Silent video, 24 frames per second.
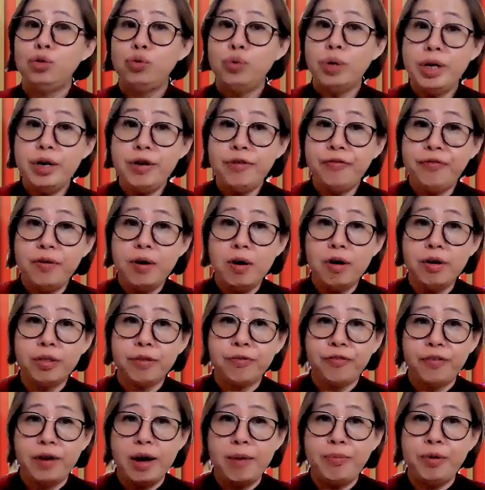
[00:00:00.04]

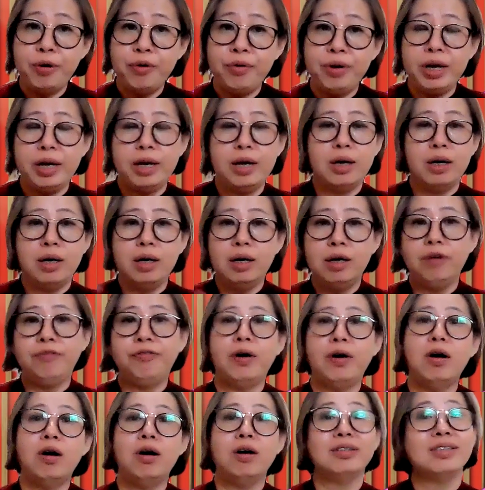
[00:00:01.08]
24th February, of
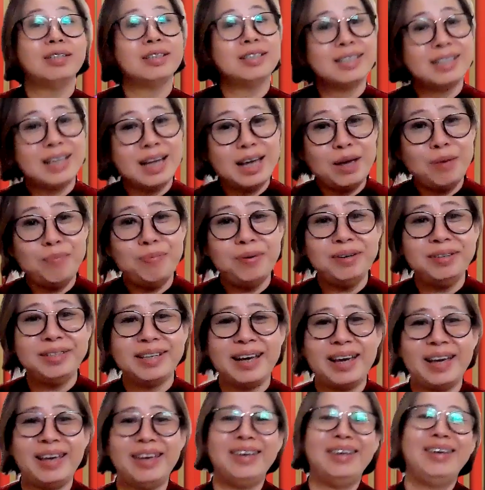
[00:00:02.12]
course, stable
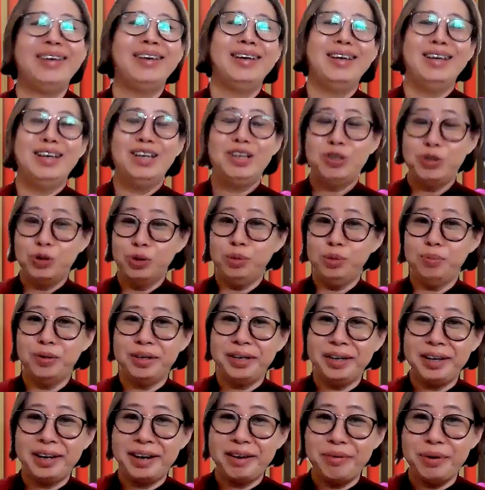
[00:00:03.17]
day. Good
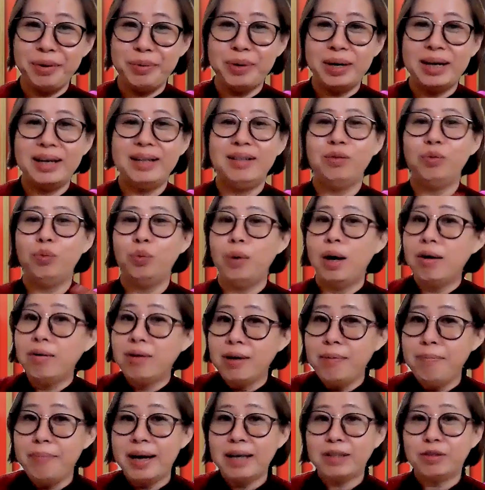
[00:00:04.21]
morning, everyone.
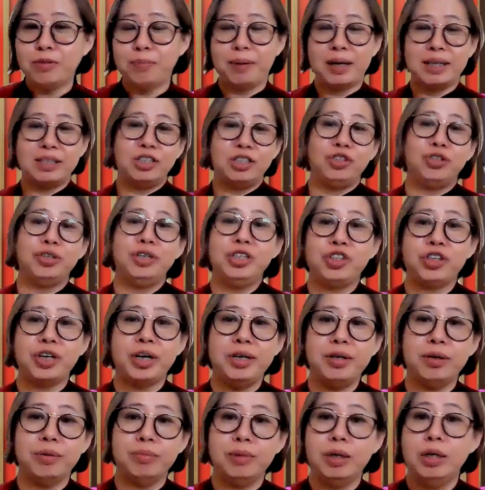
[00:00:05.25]
Welcome back to Better Journey
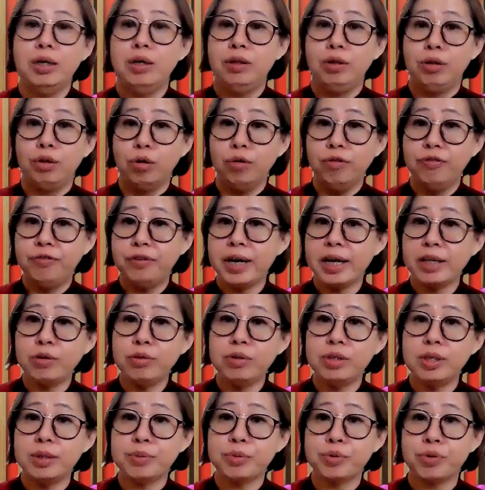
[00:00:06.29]
Channel. Don't forget
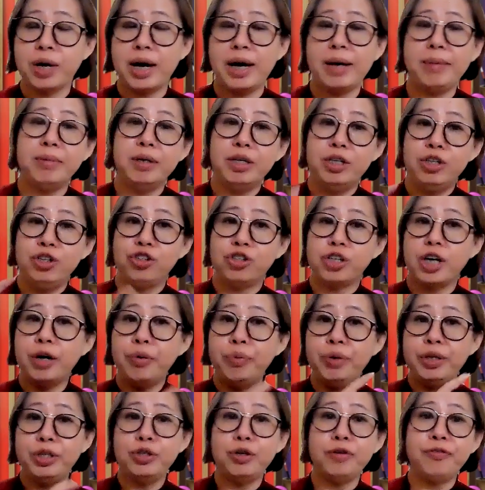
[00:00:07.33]
to subscribe, share
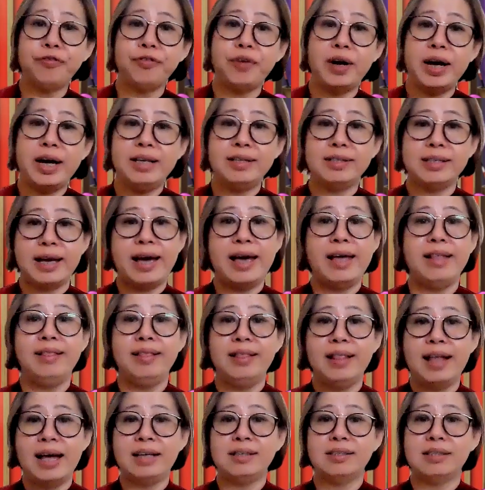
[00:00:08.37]
with your friends,
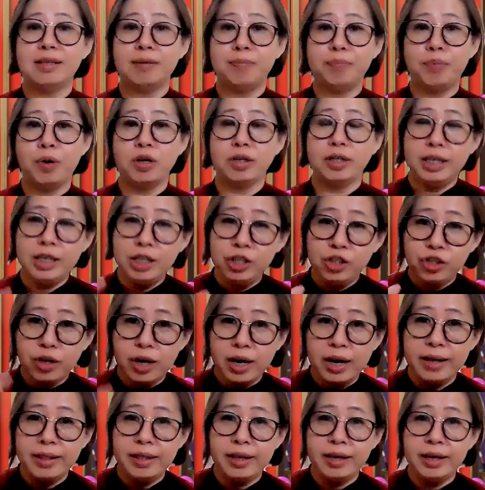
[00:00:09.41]
and let's support each
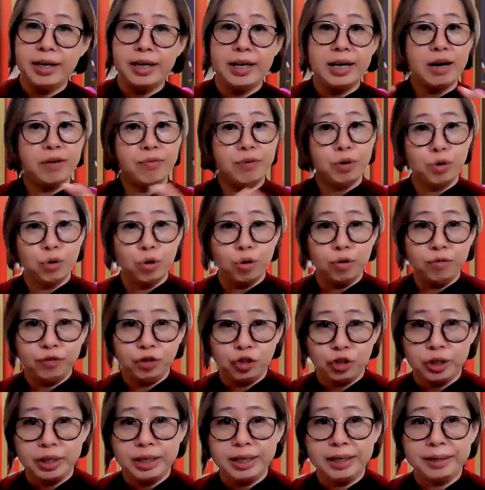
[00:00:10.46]
other in our growth
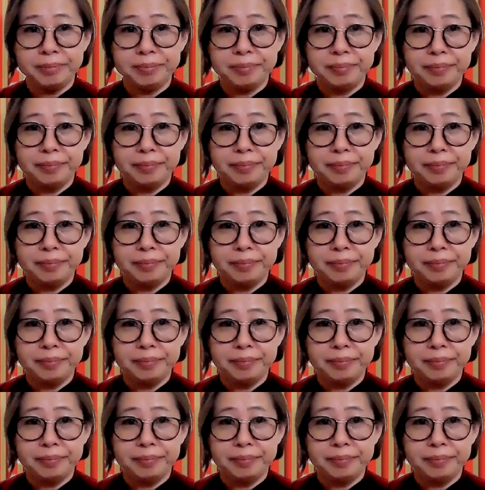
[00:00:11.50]
journey.